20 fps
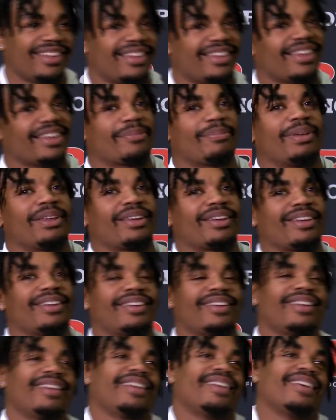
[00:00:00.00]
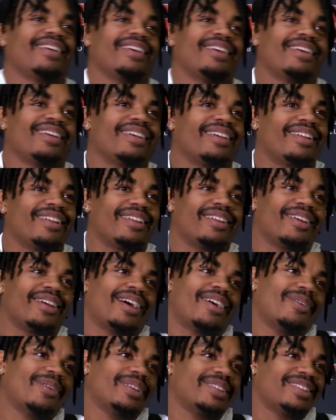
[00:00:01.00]
It's been a...
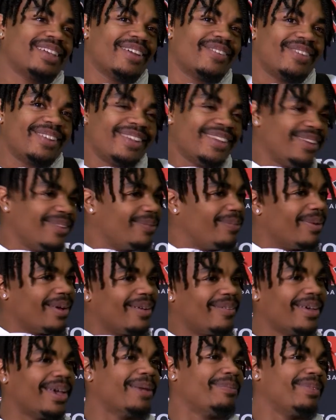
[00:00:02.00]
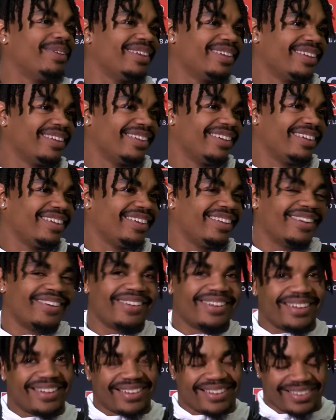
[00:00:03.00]
I wouldn't say relief, but I'm happy. You
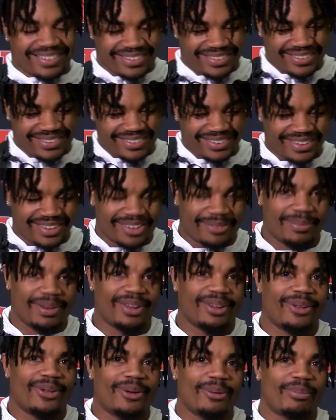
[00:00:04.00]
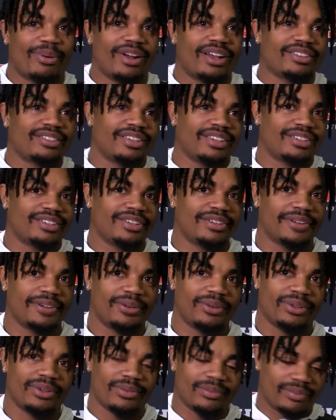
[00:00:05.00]
know, it's been a long process, you
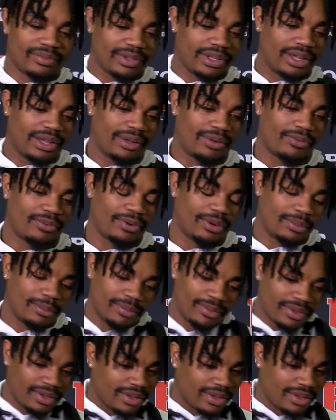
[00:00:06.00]
know, from